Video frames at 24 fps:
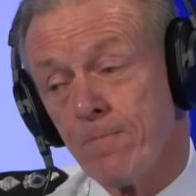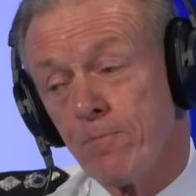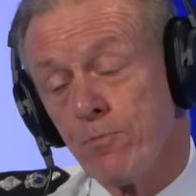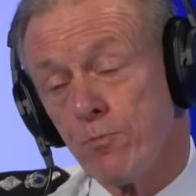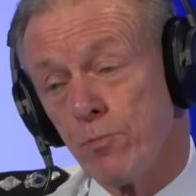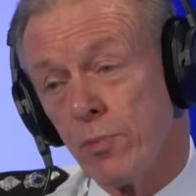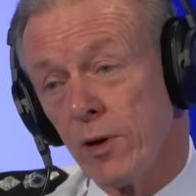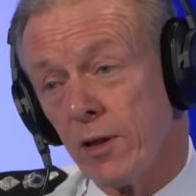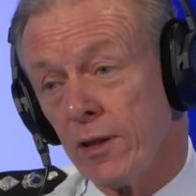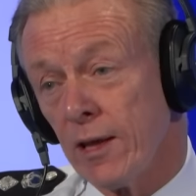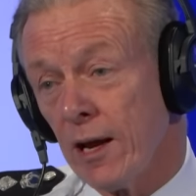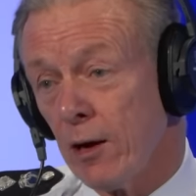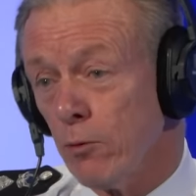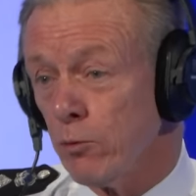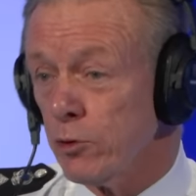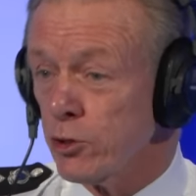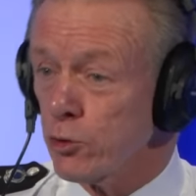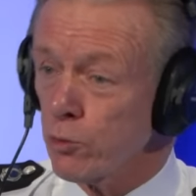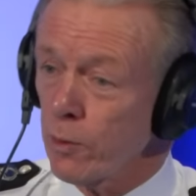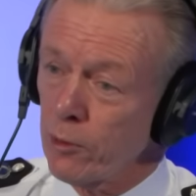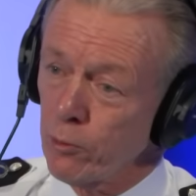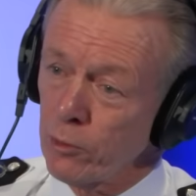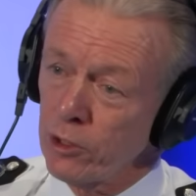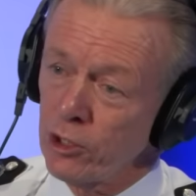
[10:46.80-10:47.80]
But that
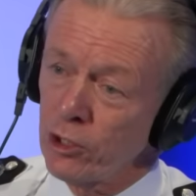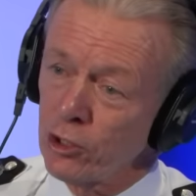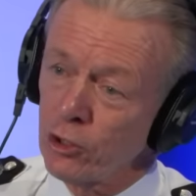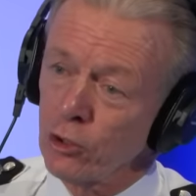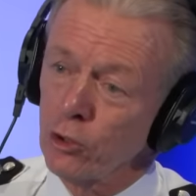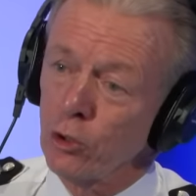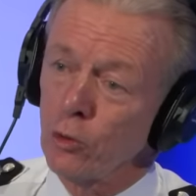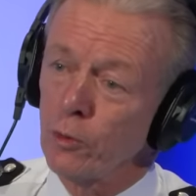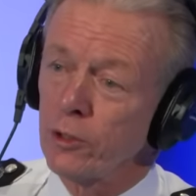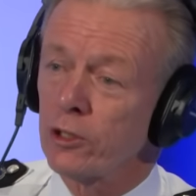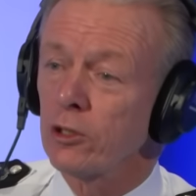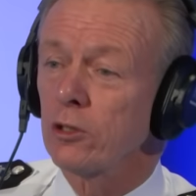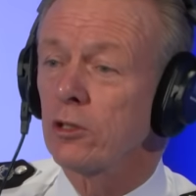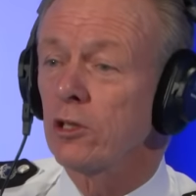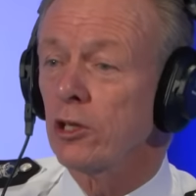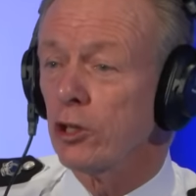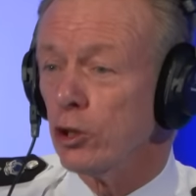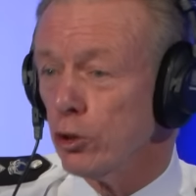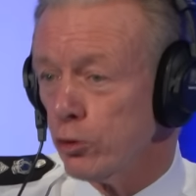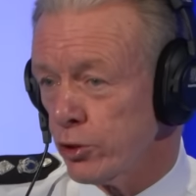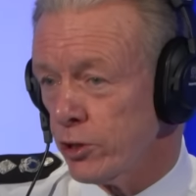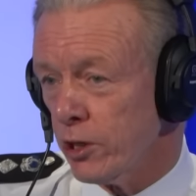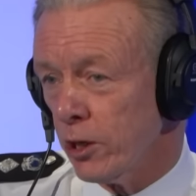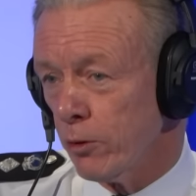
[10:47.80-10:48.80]
was when we thought we could
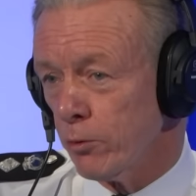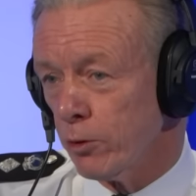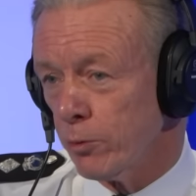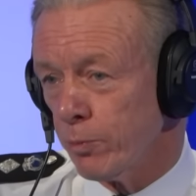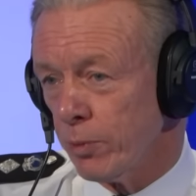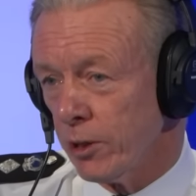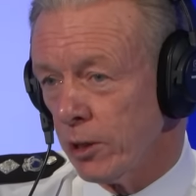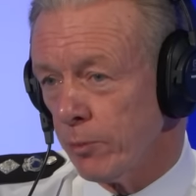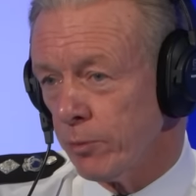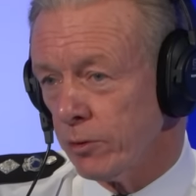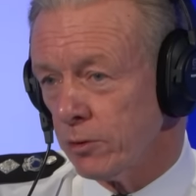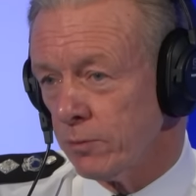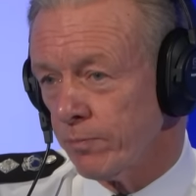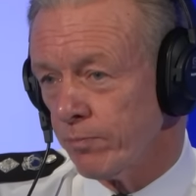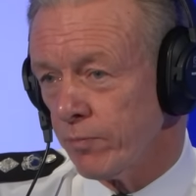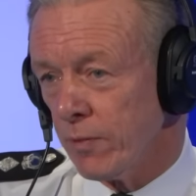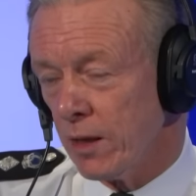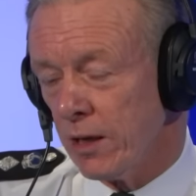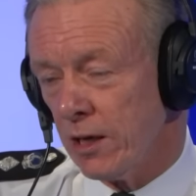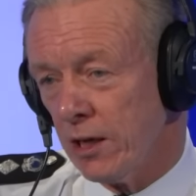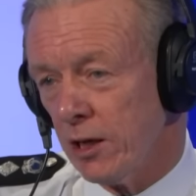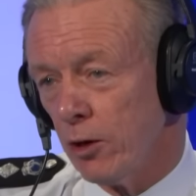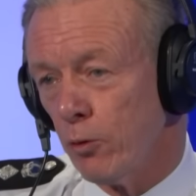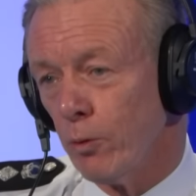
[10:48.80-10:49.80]
negotiate with people.
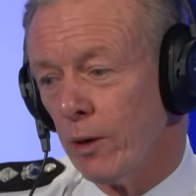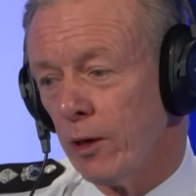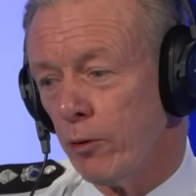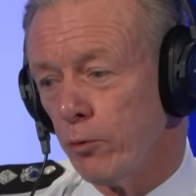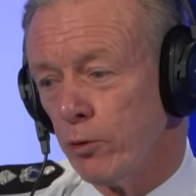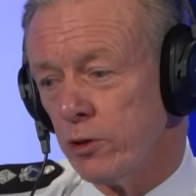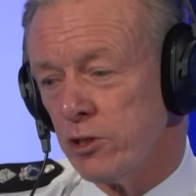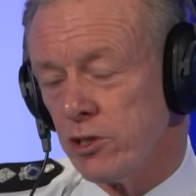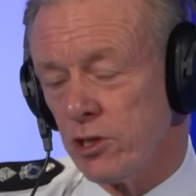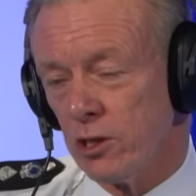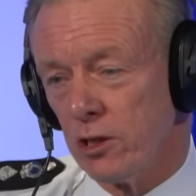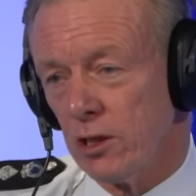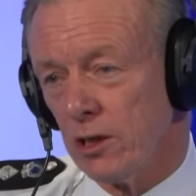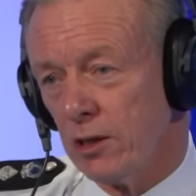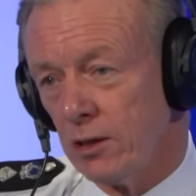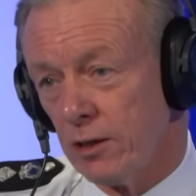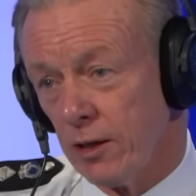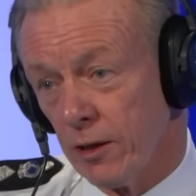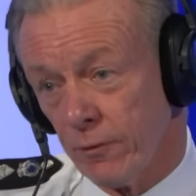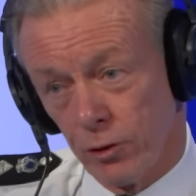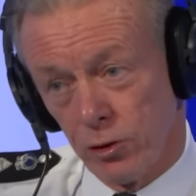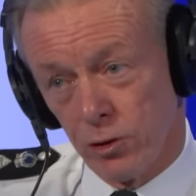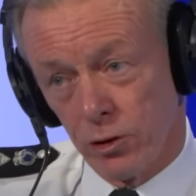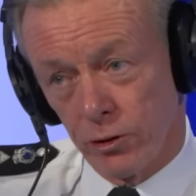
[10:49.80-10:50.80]
Here, so, where we see,
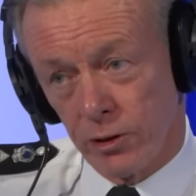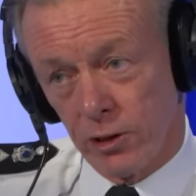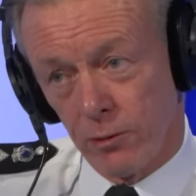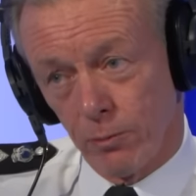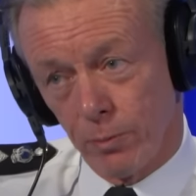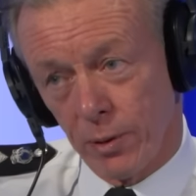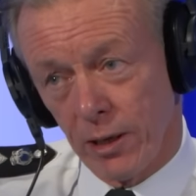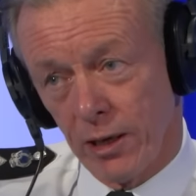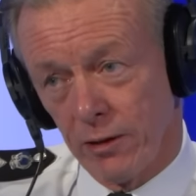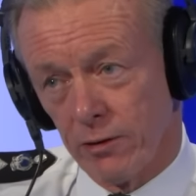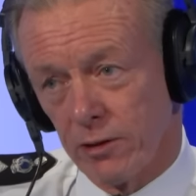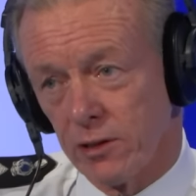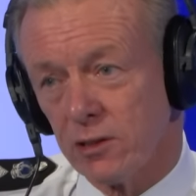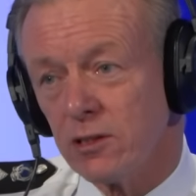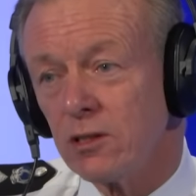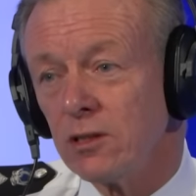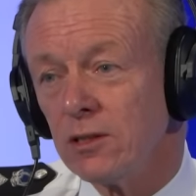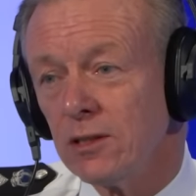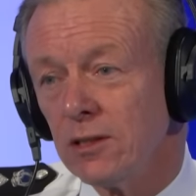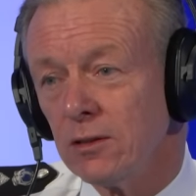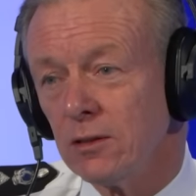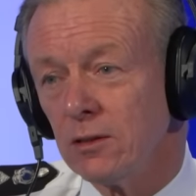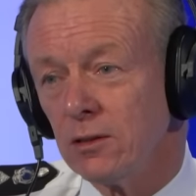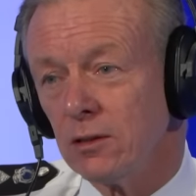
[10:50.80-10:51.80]
if you look in Paris,
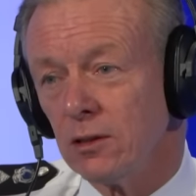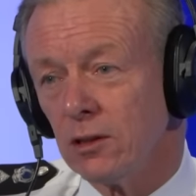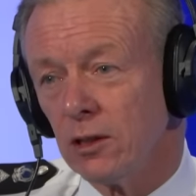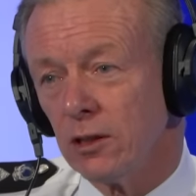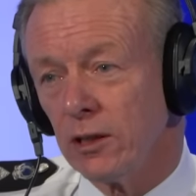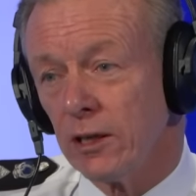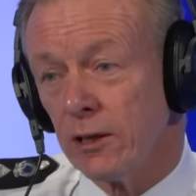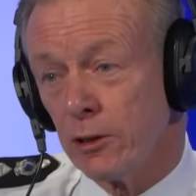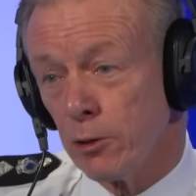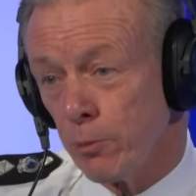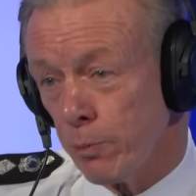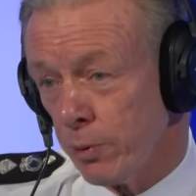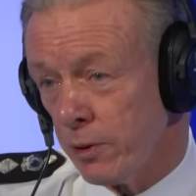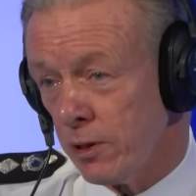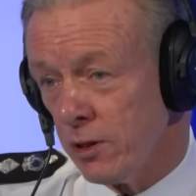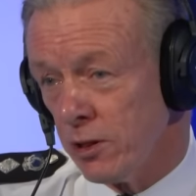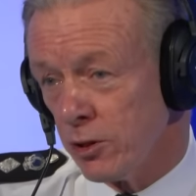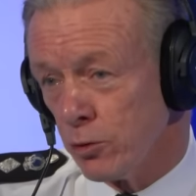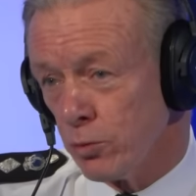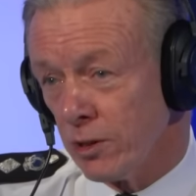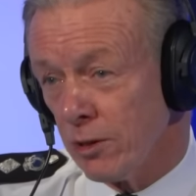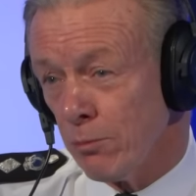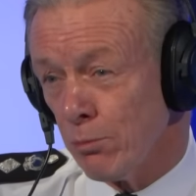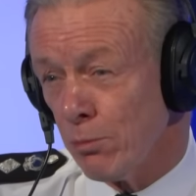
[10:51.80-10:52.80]
that it
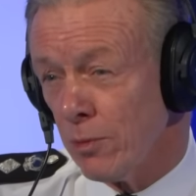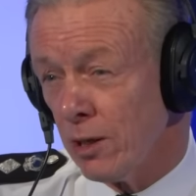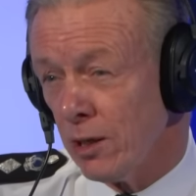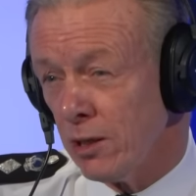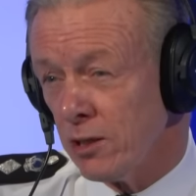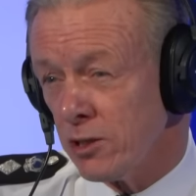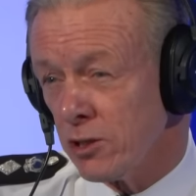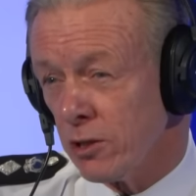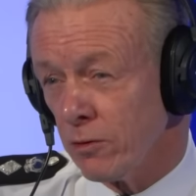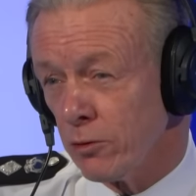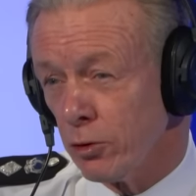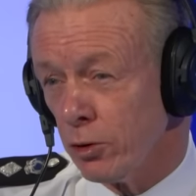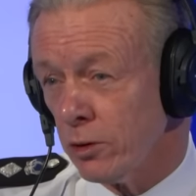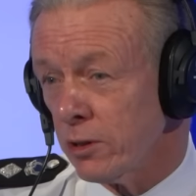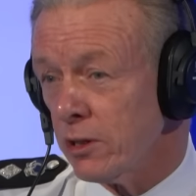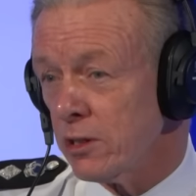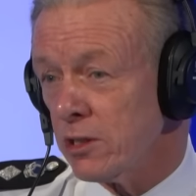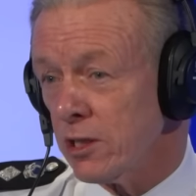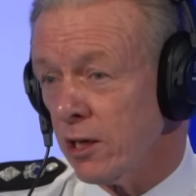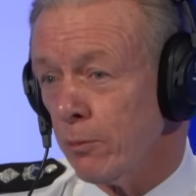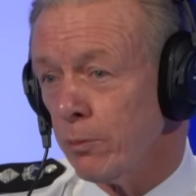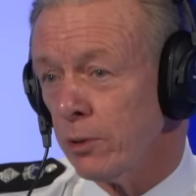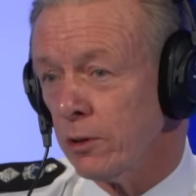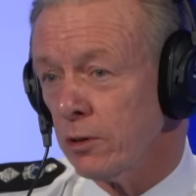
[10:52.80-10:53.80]
appears within minutes of going
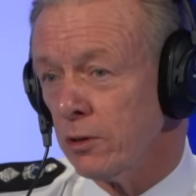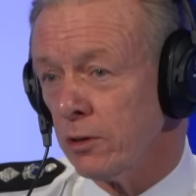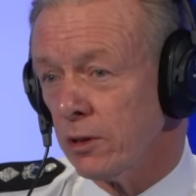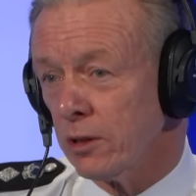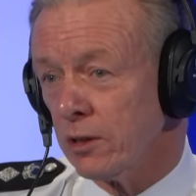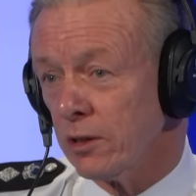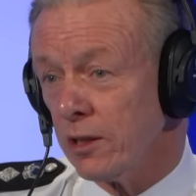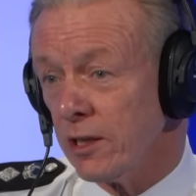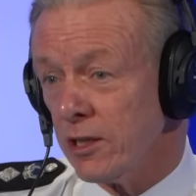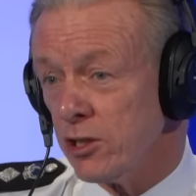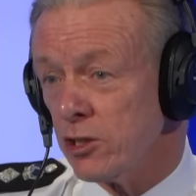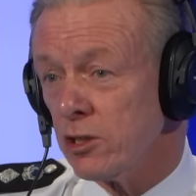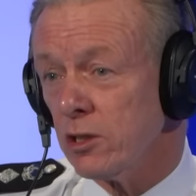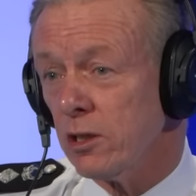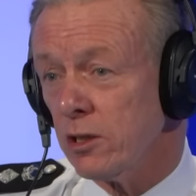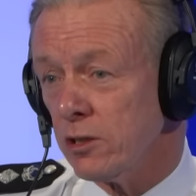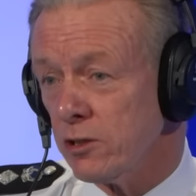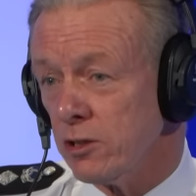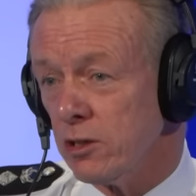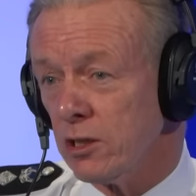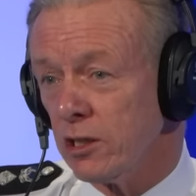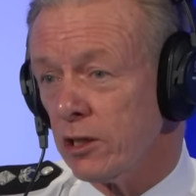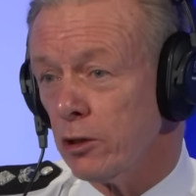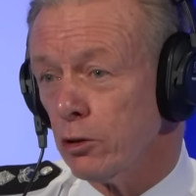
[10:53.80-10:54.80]
into that building, they
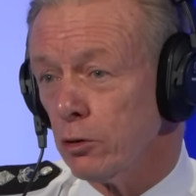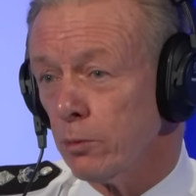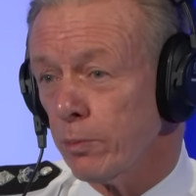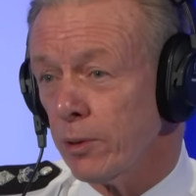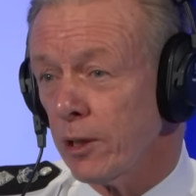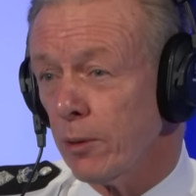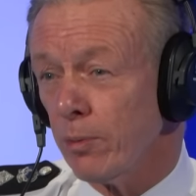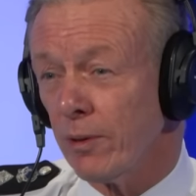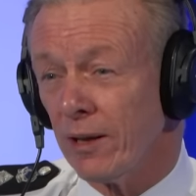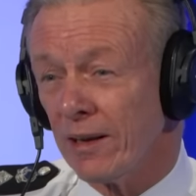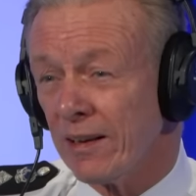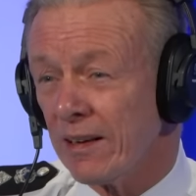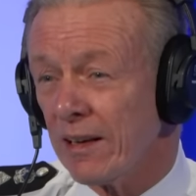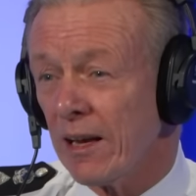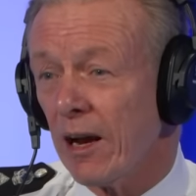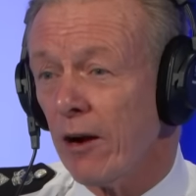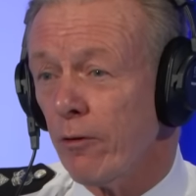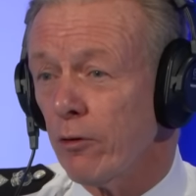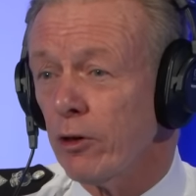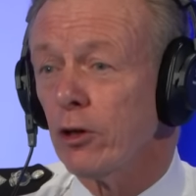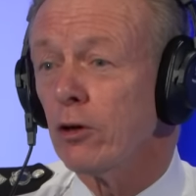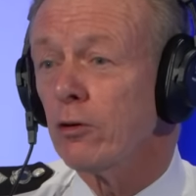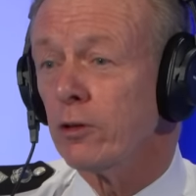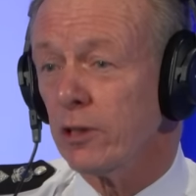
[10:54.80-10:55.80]
started to kill people and
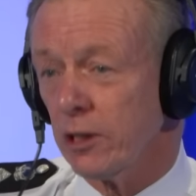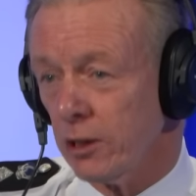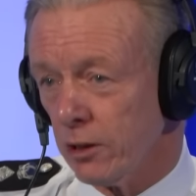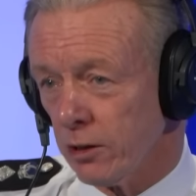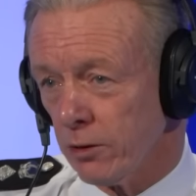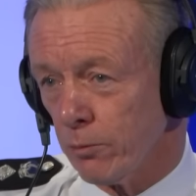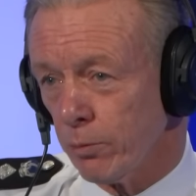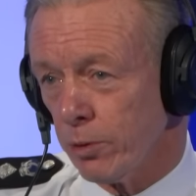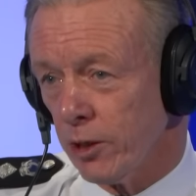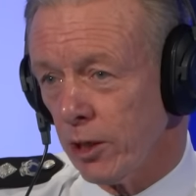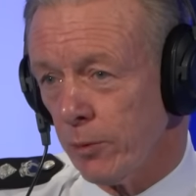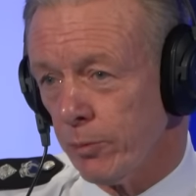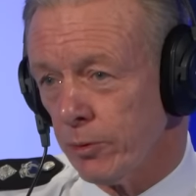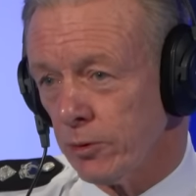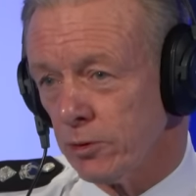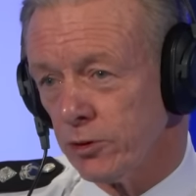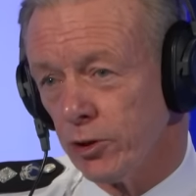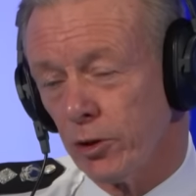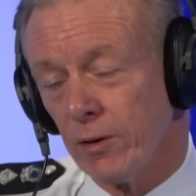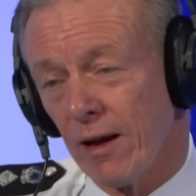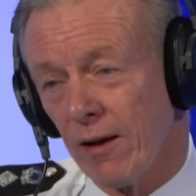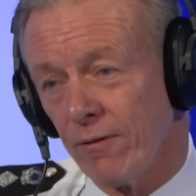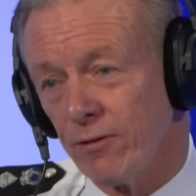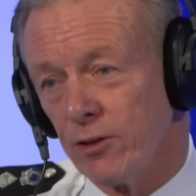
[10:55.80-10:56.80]
carried on killing people,
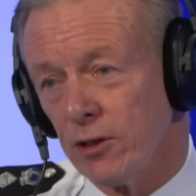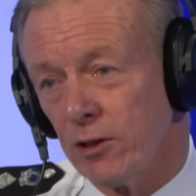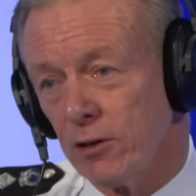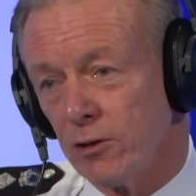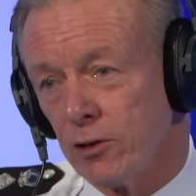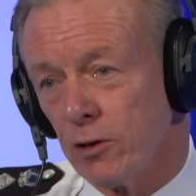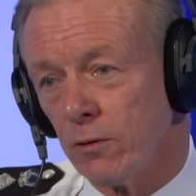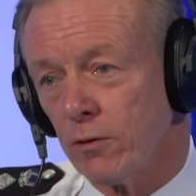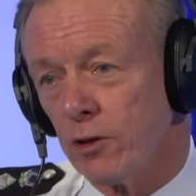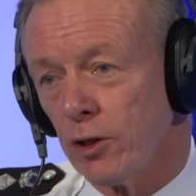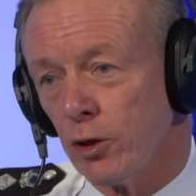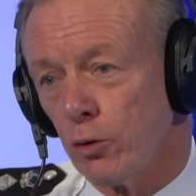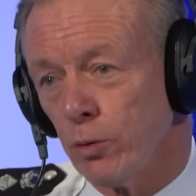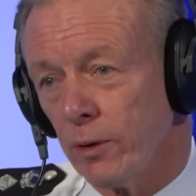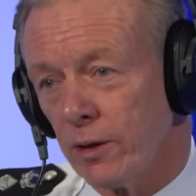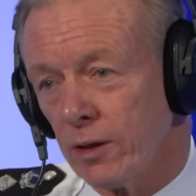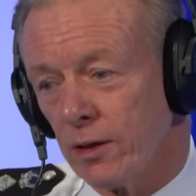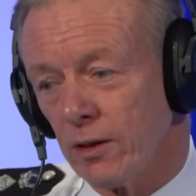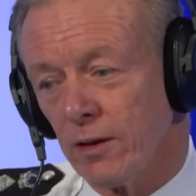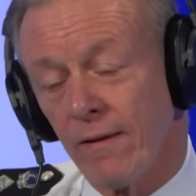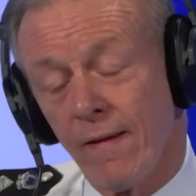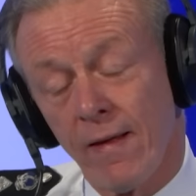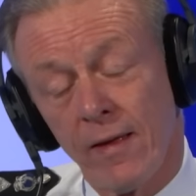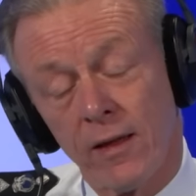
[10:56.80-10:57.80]
you have to intervene
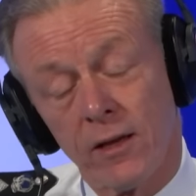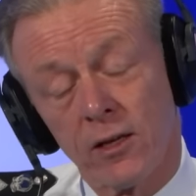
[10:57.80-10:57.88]
quickly.